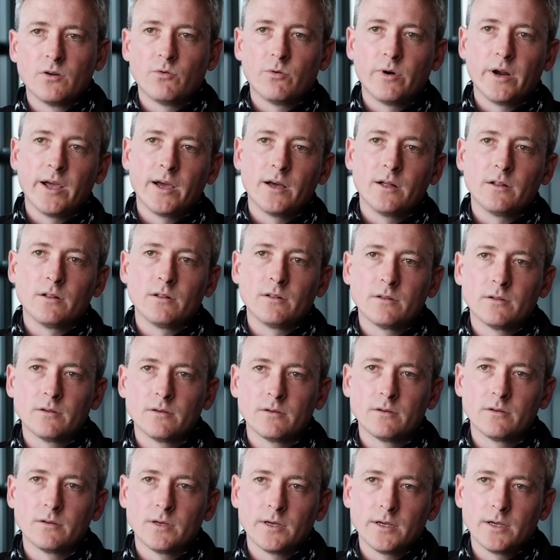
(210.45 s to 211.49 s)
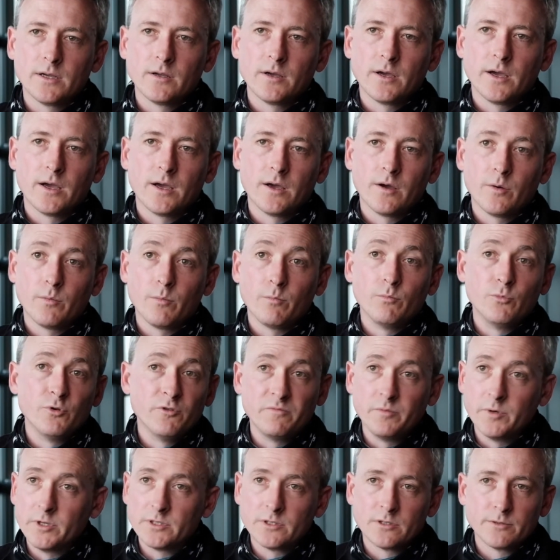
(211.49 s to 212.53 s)
rail
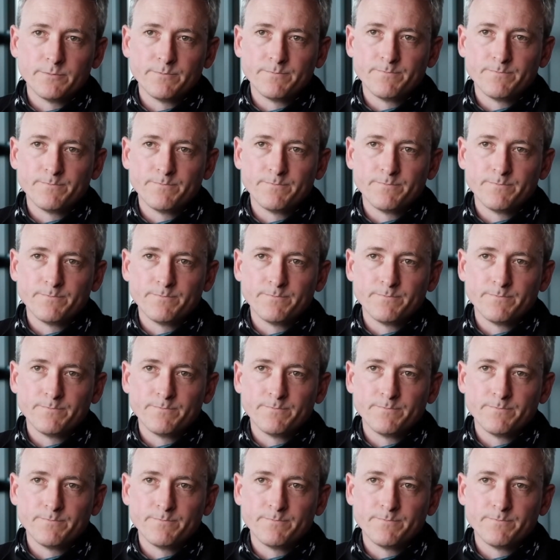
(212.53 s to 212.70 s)
movements.